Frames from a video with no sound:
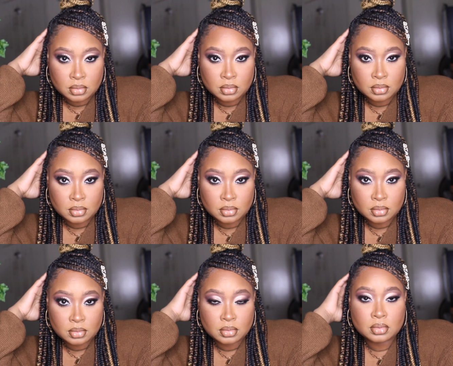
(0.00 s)

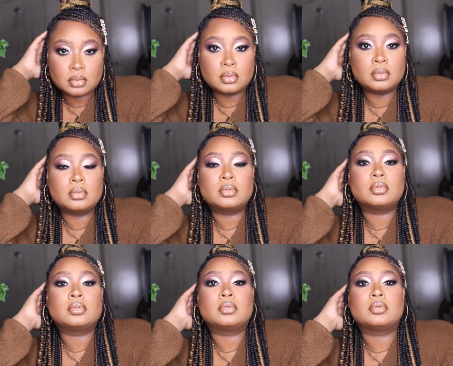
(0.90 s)

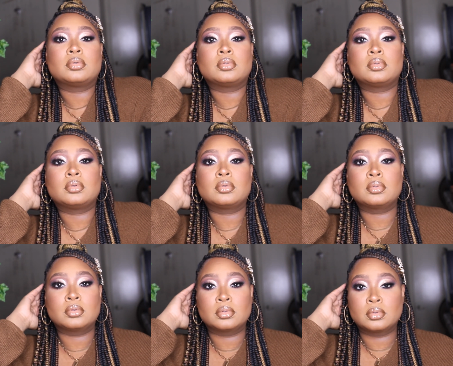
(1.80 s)

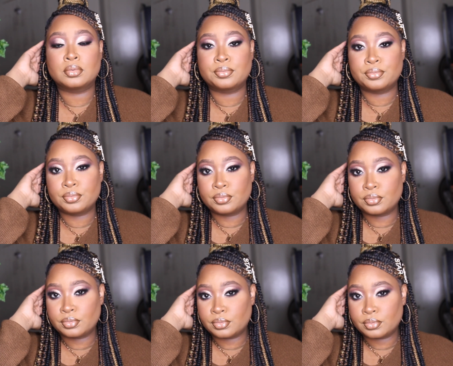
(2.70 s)

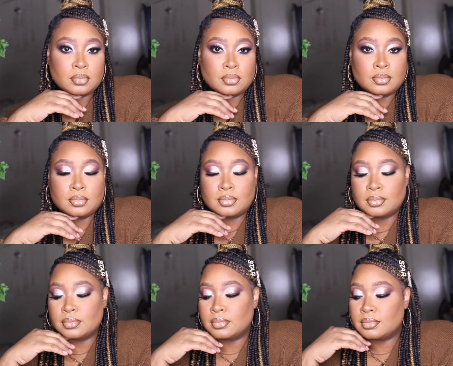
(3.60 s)

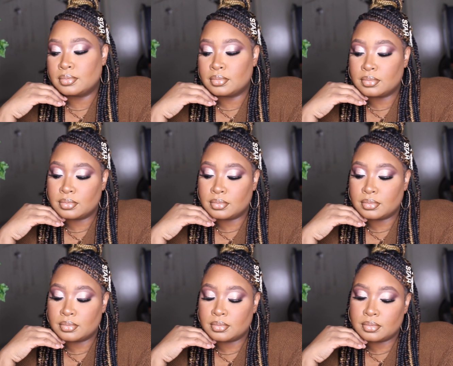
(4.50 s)

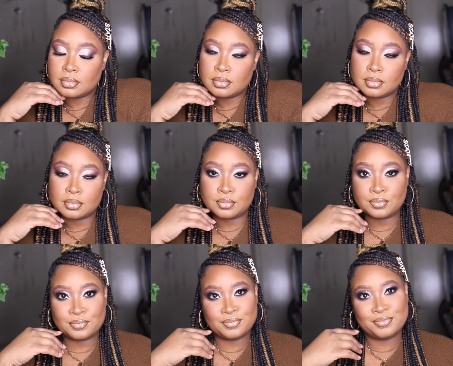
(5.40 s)

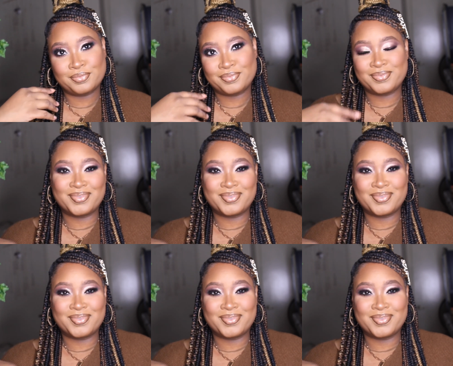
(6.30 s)
(no one is talking)